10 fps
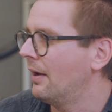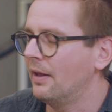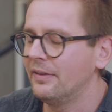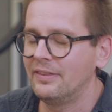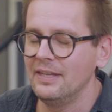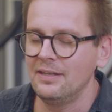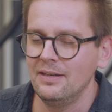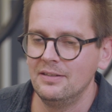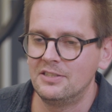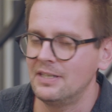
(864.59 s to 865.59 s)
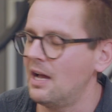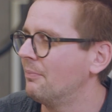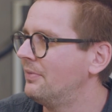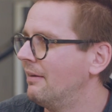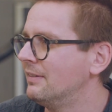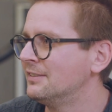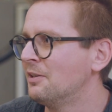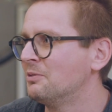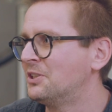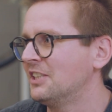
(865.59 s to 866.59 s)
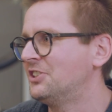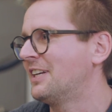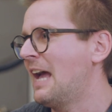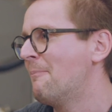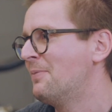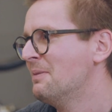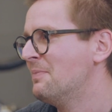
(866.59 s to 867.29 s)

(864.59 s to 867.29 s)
And I think in SeAMK there is no such a gap